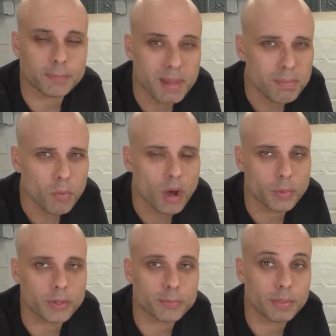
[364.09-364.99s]
People want
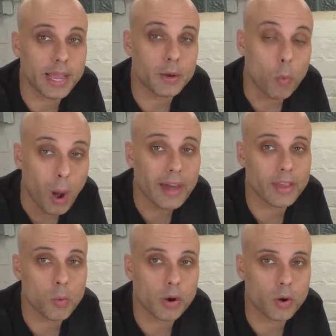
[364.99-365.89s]
to explain why
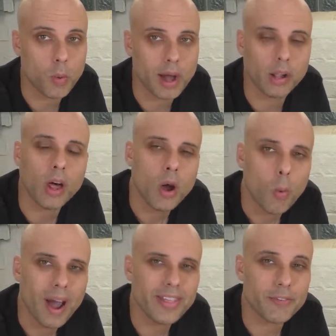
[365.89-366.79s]
they work well,
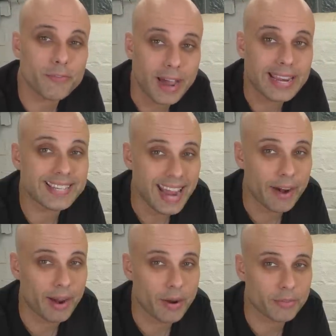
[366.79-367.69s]
why they fight
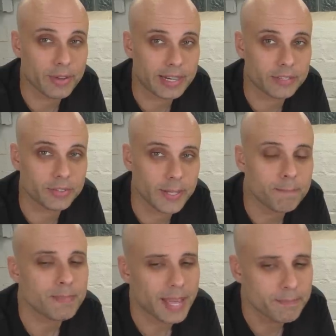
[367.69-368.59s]
tear out effectively.
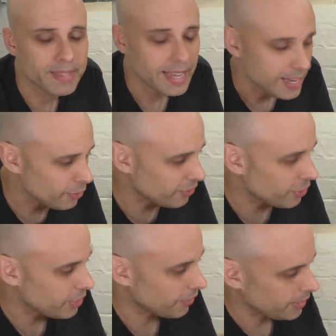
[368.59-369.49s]
And here's the
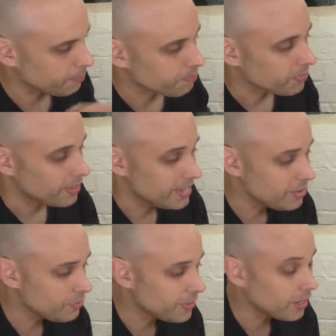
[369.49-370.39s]
theory. The
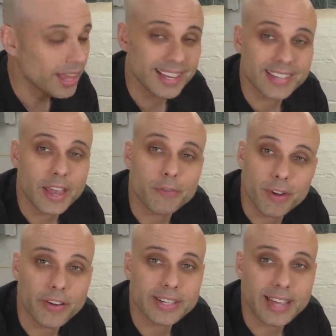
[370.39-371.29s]
infill has a
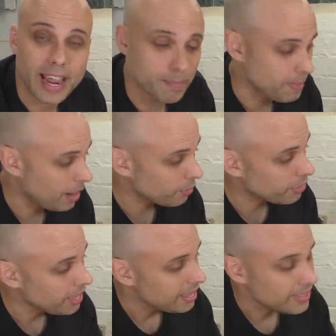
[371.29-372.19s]
very tight mouth.
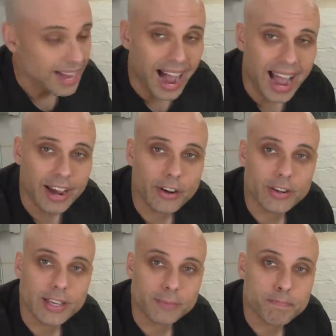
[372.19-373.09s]
The
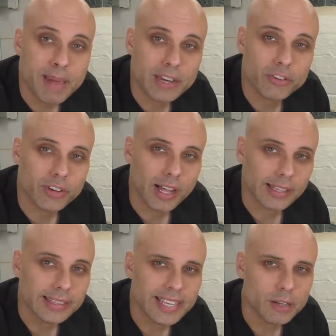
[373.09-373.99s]
iron is pitched a
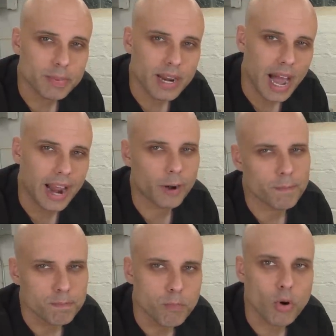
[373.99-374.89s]
little bit higher,
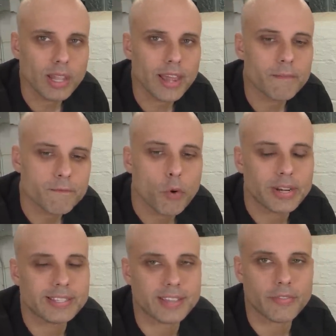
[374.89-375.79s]
more like
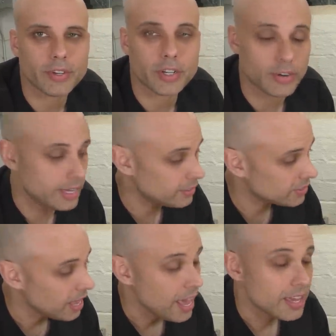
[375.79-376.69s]
forty-seven
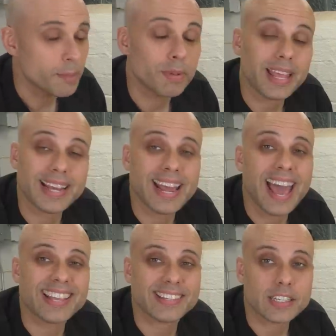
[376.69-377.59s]
degrees. The plane
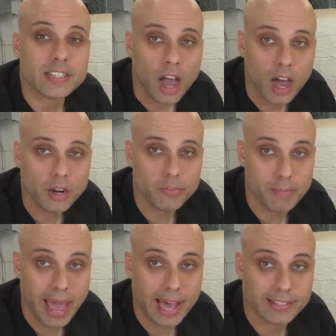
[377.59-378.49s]
has a ton of
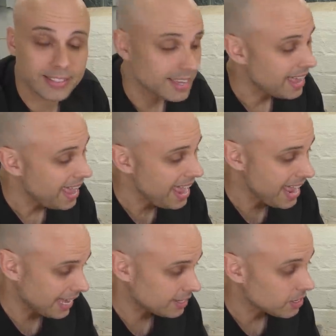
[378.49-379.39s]
mass,
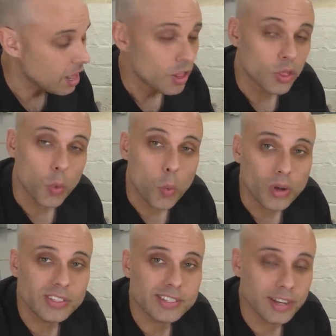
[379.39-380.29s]
and the
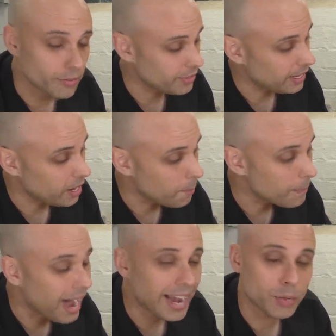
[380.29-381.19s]
wood stuffing
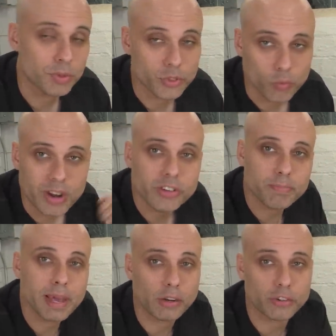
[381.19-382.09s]
combined with the
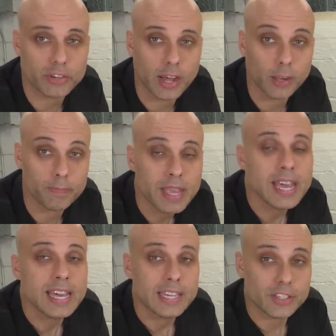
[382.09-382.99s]
rigid metal shell
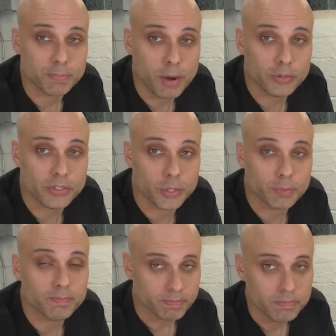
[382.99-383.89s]
is supposed
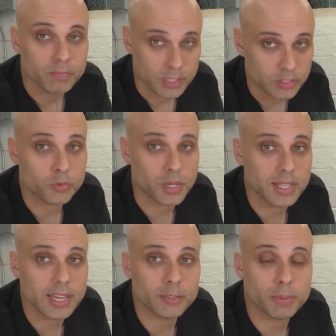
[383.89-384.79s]
to, this is really
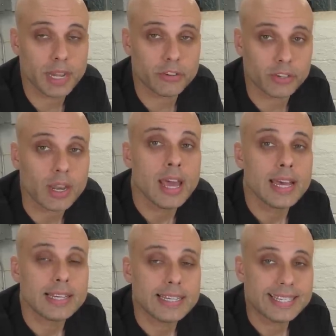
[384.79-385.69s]
the explanation,
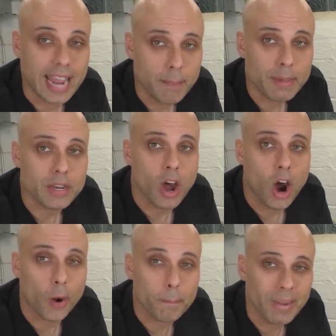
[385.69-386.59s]
dampen
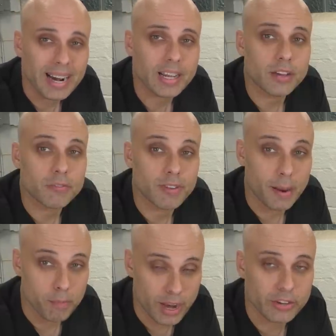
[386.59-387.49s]
harmonic
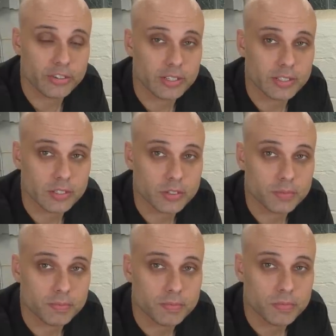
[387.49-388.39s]

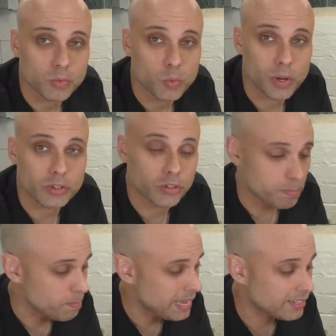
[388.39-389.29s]
vibrations, which
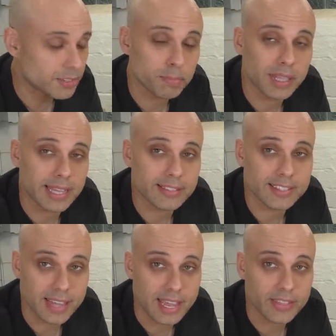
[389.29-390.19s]
makes the plane
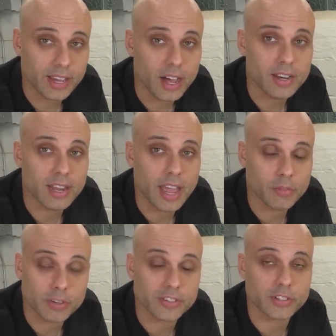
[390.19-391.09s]
stay in the cut
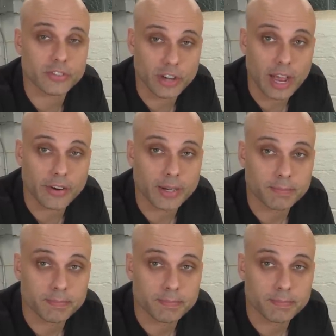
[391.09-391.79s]
and resist shattering.